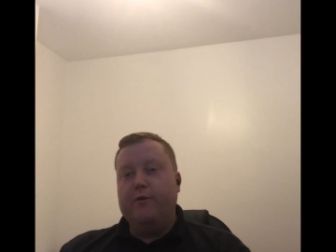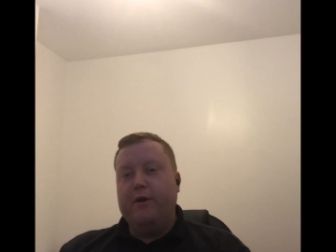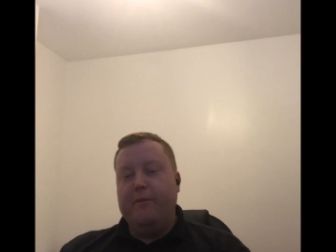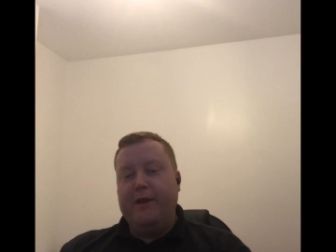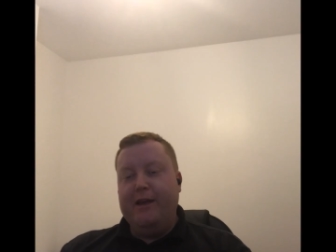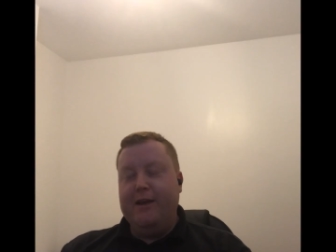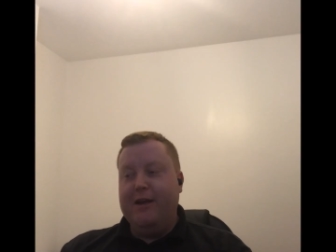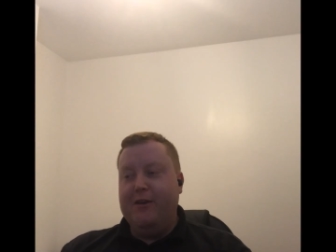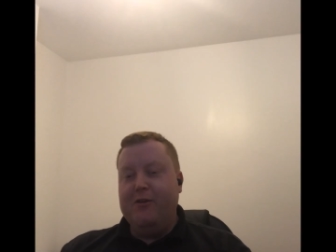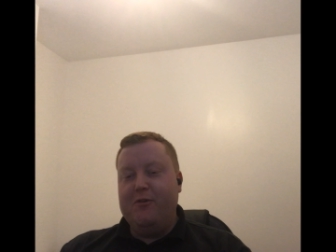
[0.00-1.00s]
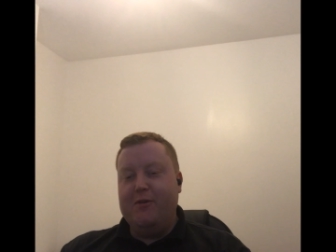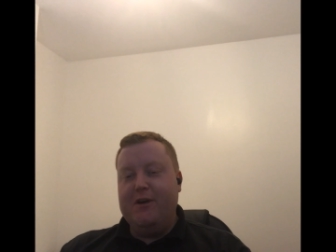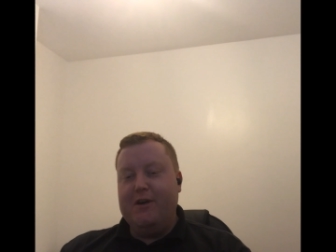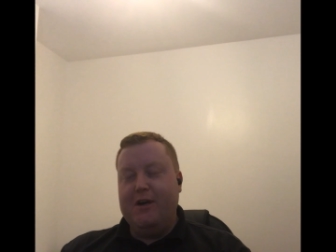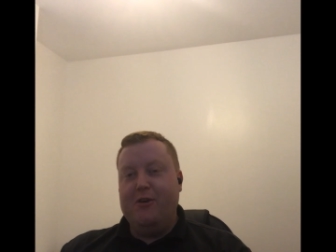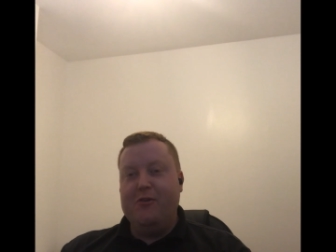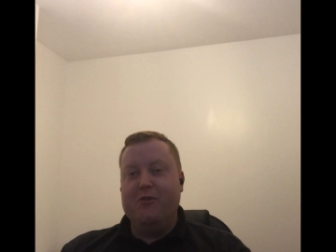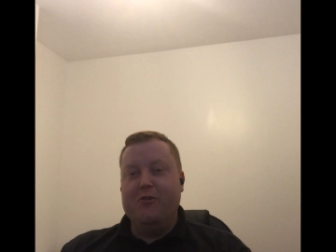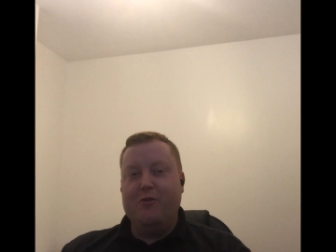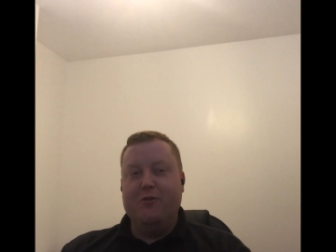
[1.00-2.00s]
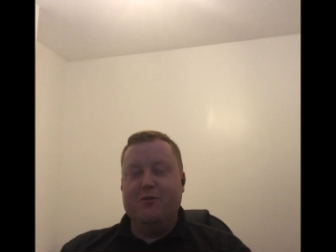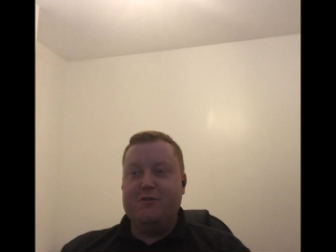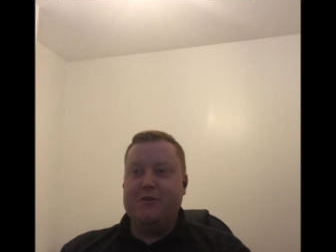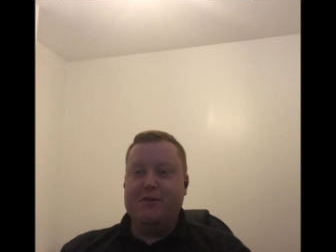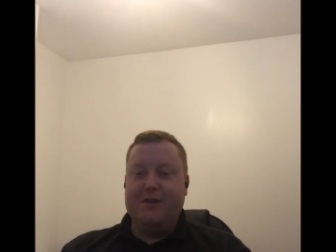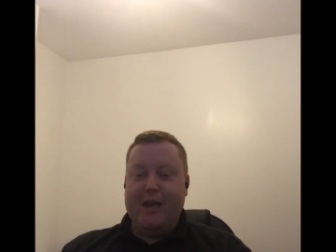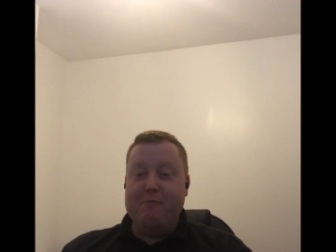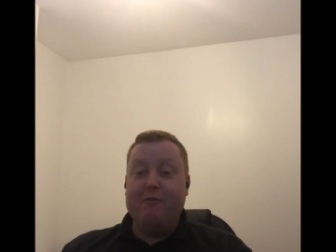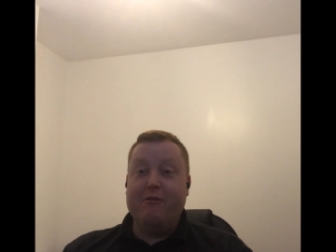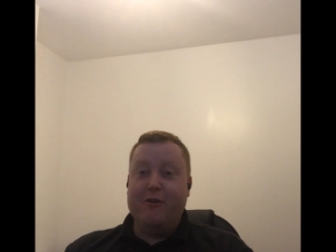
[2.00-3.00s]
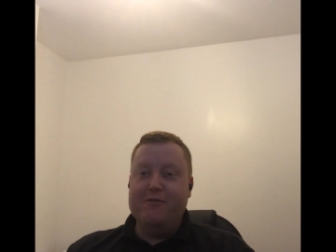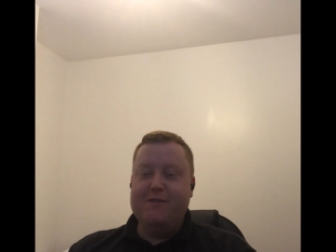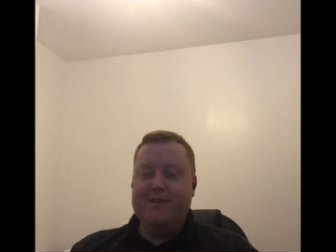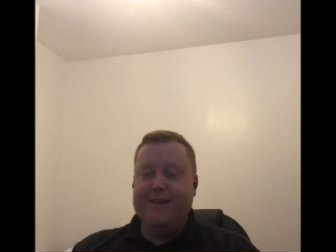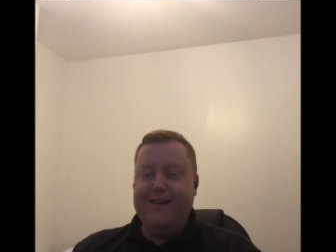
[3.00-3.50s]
Well, I mean, I know your thoughts on Game of Thrones.